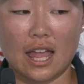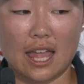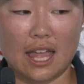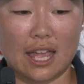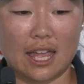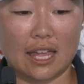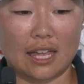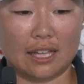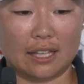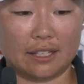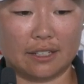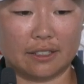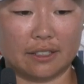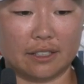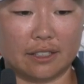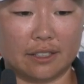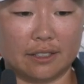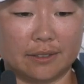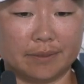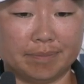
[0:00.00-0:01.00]
And,
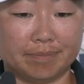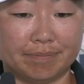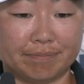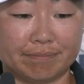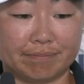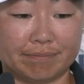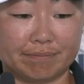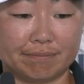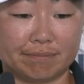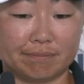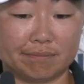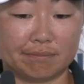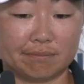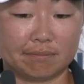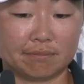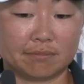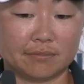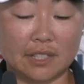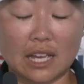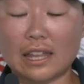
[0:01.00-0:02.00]

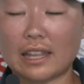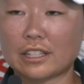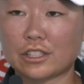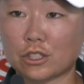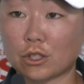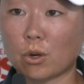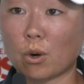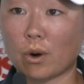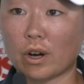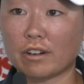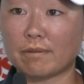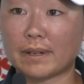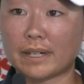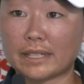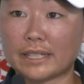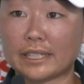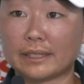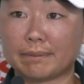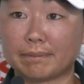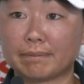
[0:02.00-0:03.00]
yeah, that's the core of my
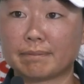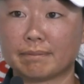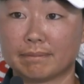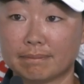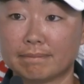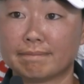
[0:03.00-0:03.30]
team.